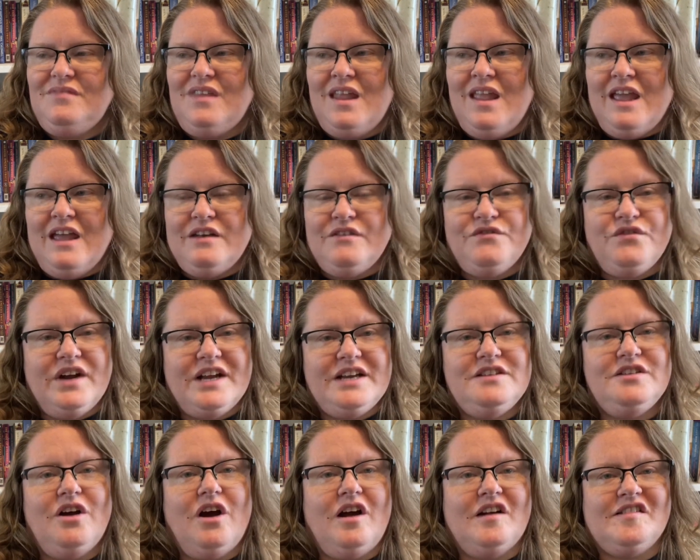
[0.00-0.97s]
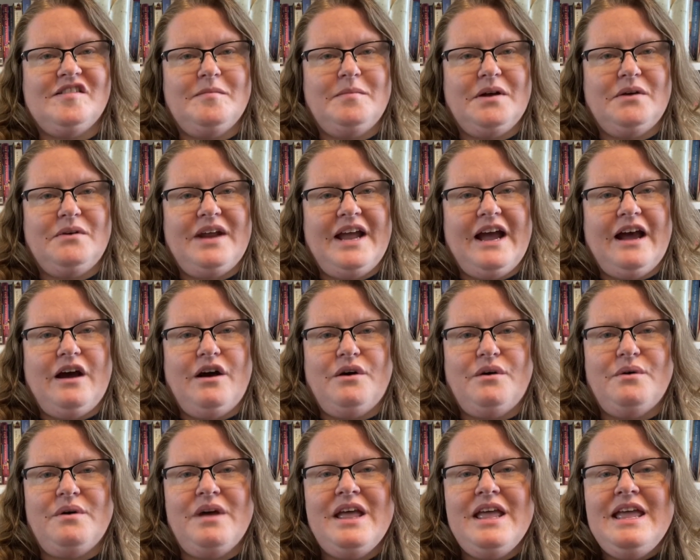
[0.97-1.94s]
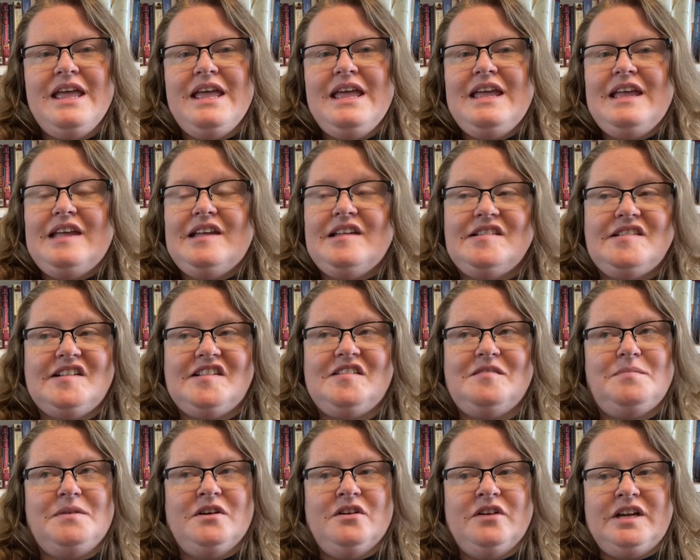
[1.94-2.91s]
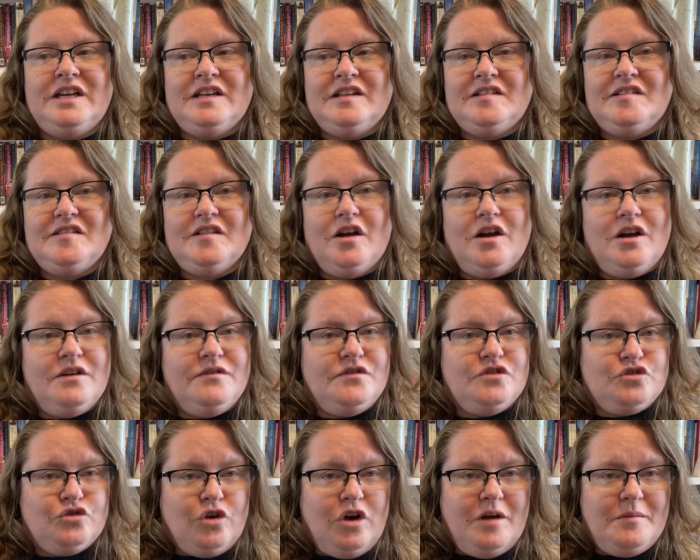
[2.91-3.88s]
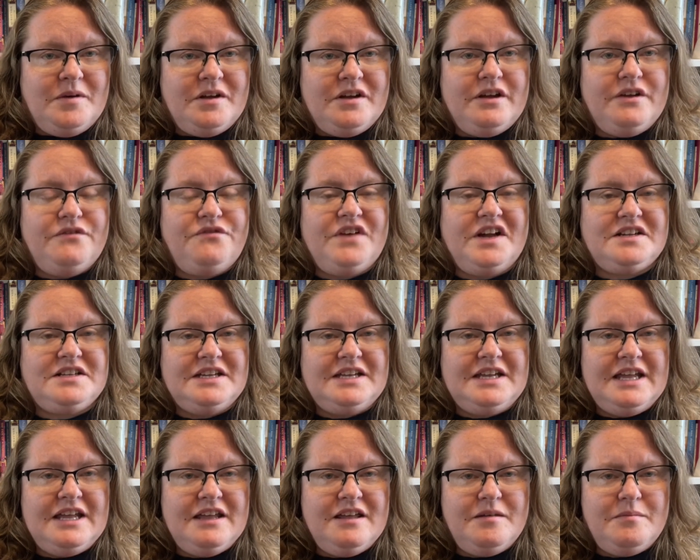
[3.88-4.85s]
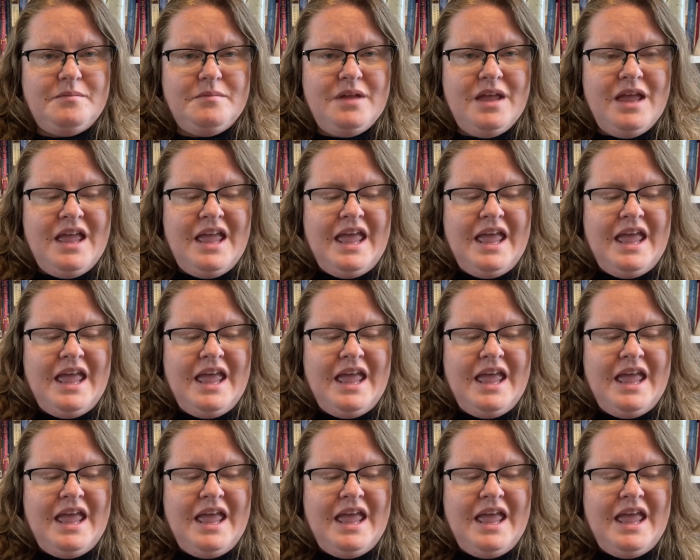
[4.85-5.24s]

And Fred talks about how his experience of trauma affected him